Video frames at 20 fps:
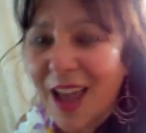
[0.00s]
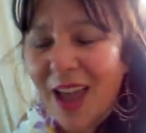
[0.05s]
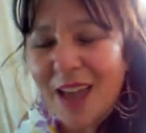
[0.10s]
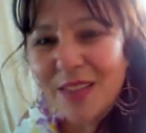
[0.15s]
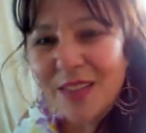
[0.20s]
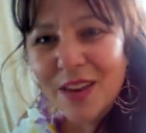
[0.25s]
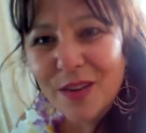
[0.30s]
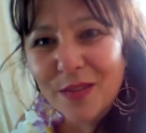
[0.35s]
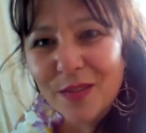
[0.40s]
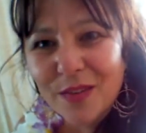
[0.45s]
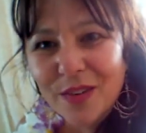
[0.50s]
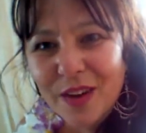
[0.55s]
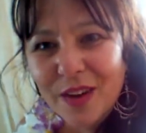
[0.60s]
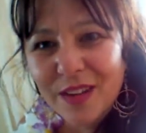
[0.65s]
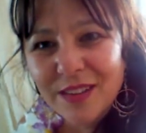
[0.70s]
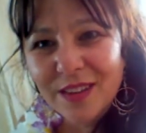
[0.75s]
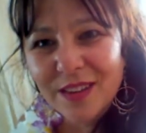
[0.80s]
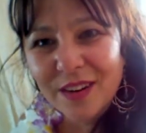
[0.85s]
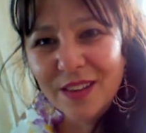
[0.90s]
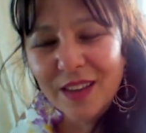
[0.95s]
And then I,
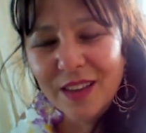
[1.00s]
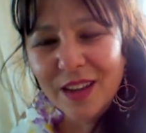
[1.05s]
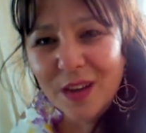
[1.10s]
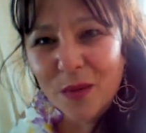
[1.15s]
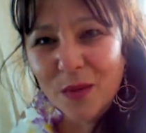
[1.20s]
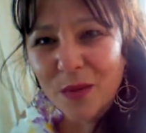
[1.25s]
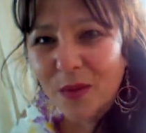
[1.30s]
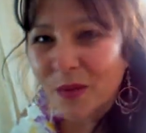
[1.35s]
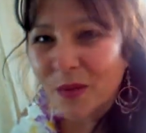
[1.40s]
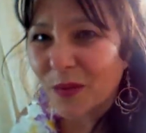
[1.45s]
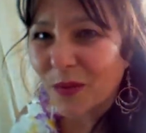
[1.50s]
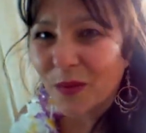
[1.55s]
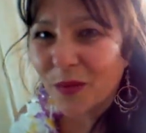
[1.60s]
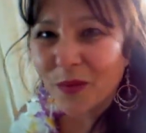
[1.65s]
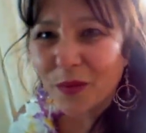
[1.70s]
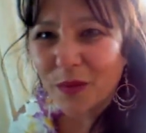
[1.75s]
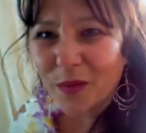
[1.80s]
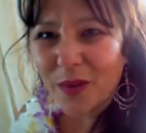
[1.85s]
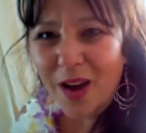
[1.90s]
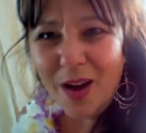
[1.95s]
started thinking, well,
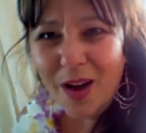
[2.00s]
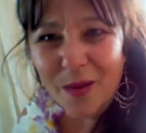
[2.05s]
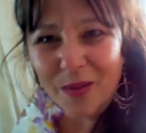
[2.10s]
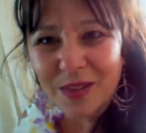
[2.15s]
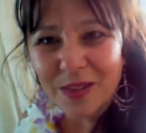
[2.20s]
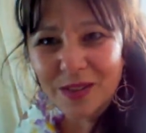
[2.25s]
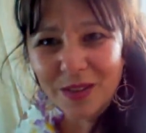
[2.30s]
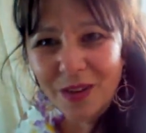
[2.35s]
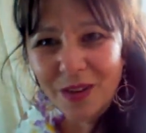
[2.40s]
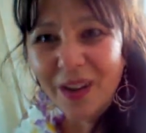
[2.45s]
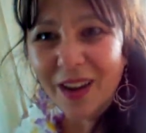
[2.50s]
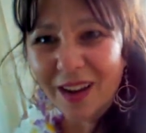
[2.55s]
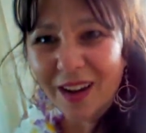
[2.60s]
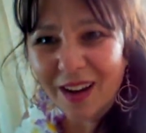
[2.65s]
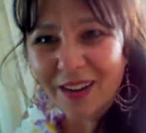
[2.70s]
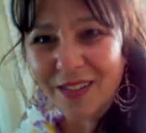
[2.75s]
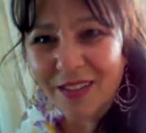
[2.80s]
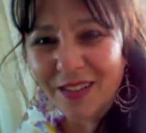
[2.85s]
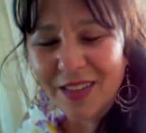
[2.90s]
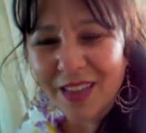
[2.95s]
wow, what's going
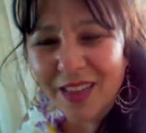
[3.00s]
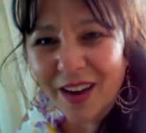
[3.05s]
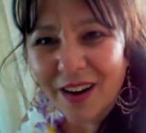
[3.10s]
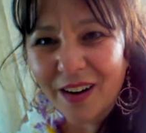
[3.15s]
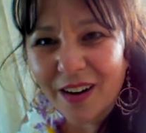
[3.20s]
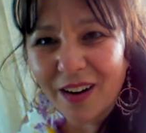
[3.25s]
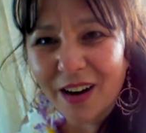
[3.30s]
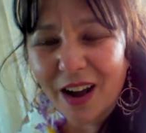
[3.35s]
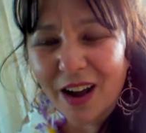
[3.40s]
on over there?